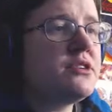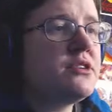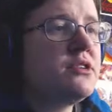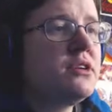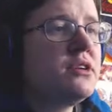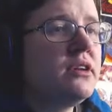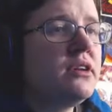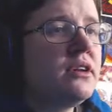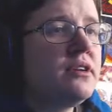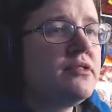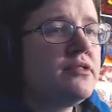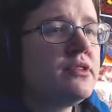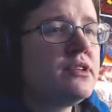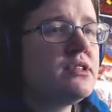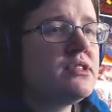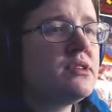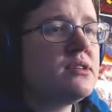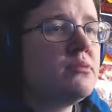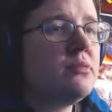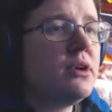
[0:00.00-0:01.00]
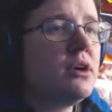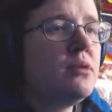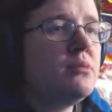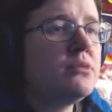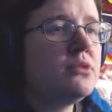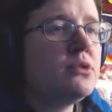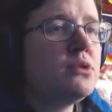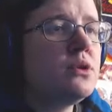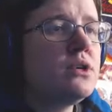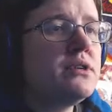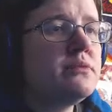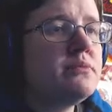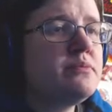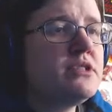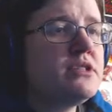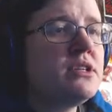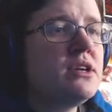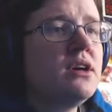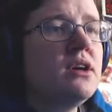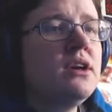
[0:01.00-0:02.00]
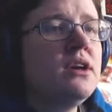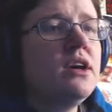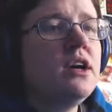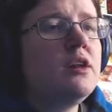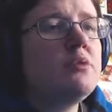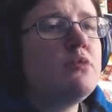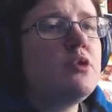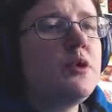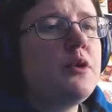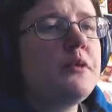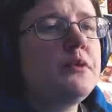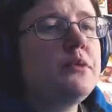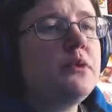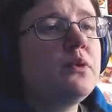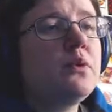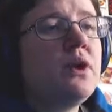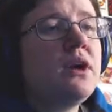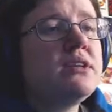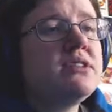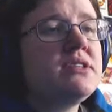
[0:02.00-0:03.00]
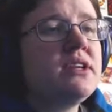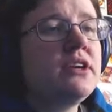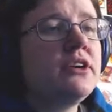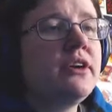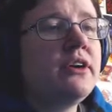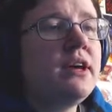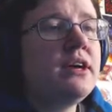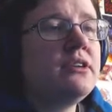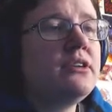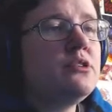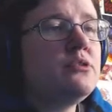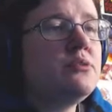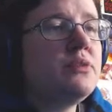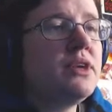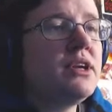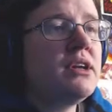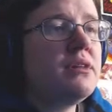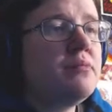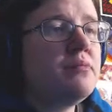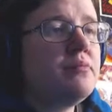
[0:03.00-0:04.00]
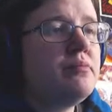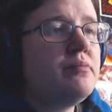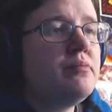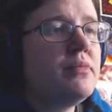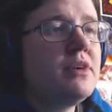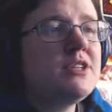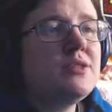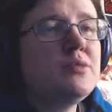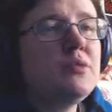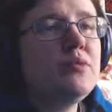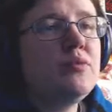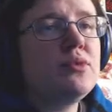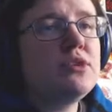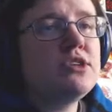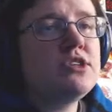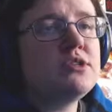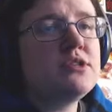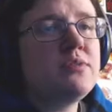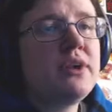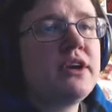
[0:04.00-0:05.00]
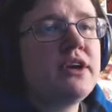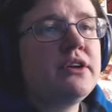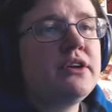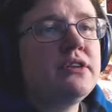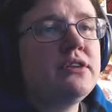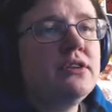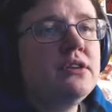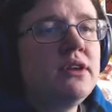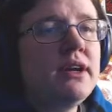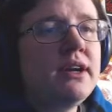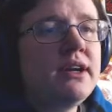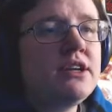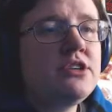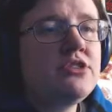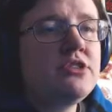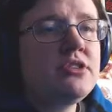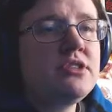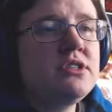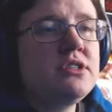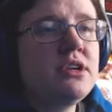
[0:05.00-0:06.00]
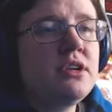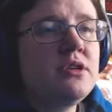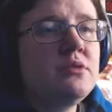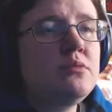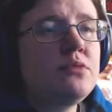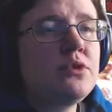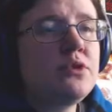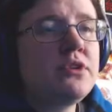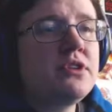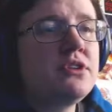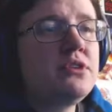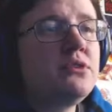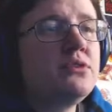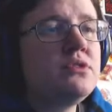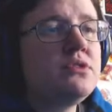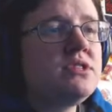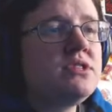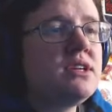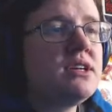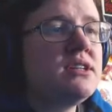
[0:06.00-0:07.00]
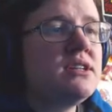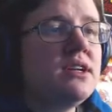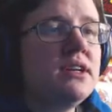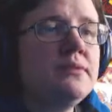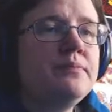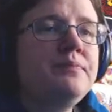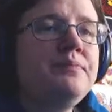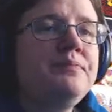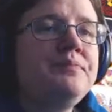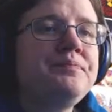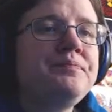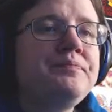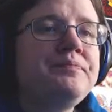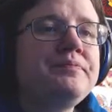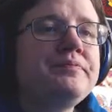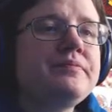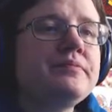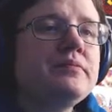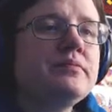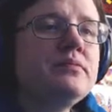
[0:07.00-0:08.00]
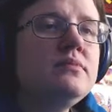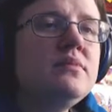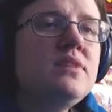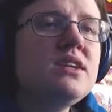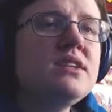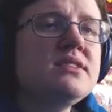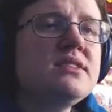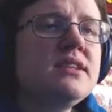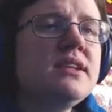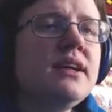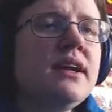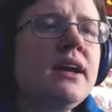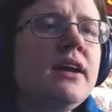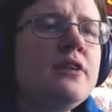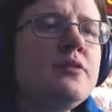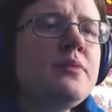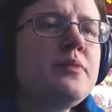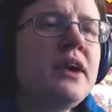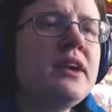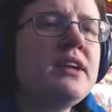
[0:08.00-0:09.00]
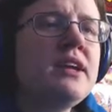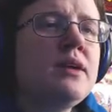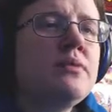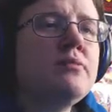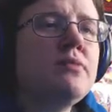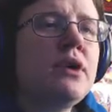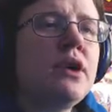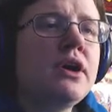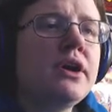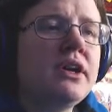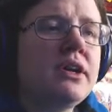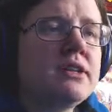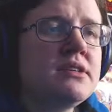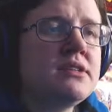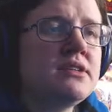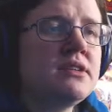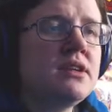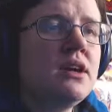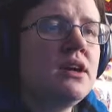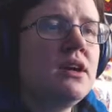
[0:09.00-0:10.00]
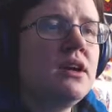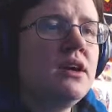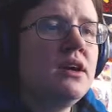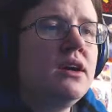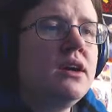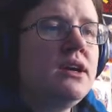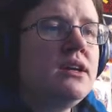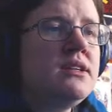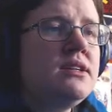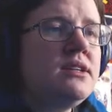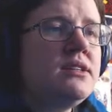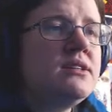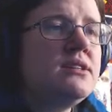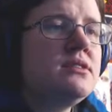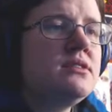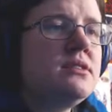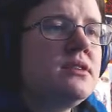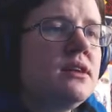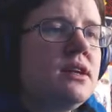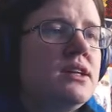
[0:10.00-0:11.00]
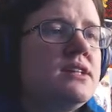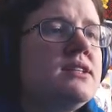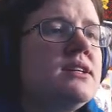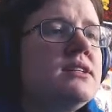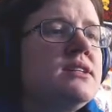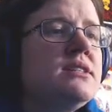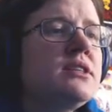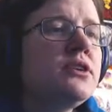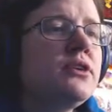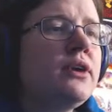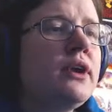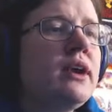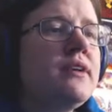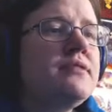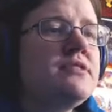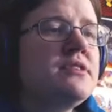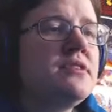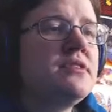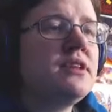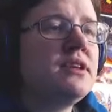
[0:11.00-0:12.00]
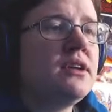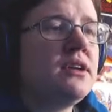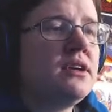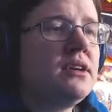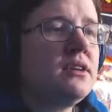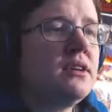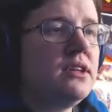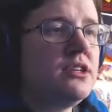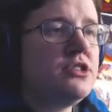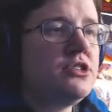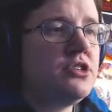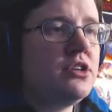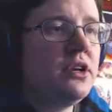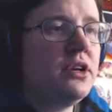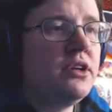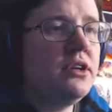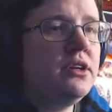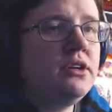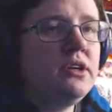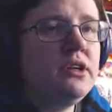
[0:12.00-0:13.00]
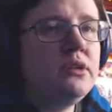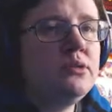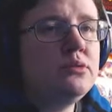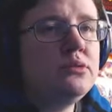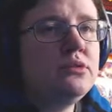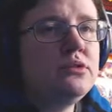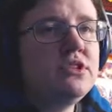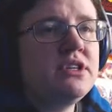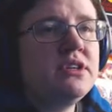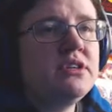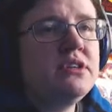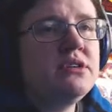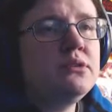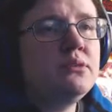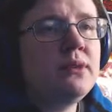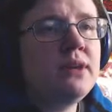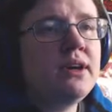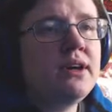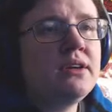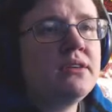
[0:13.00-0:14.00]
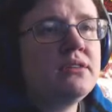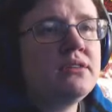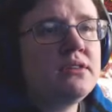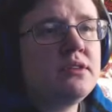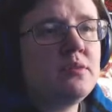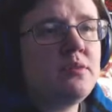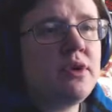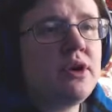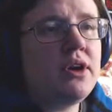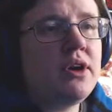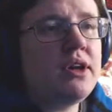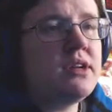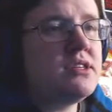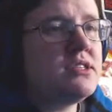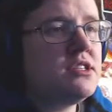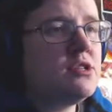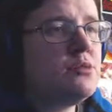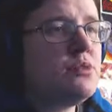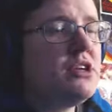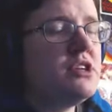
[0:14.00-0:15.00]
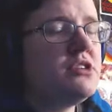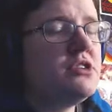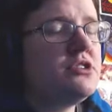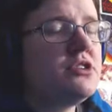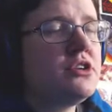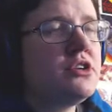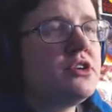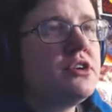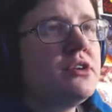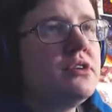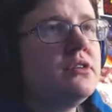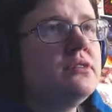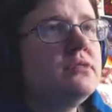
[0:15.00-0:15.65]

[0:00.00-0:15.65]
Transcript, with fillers: you to deliver this embalmed corpse? A morbid request, I grant you, but it must be borne to burial, and I trust none more than you to see it done. Seek out a man named Marcus. He tends, he tends the graves of the yard. He will tell you where the body is to be interred.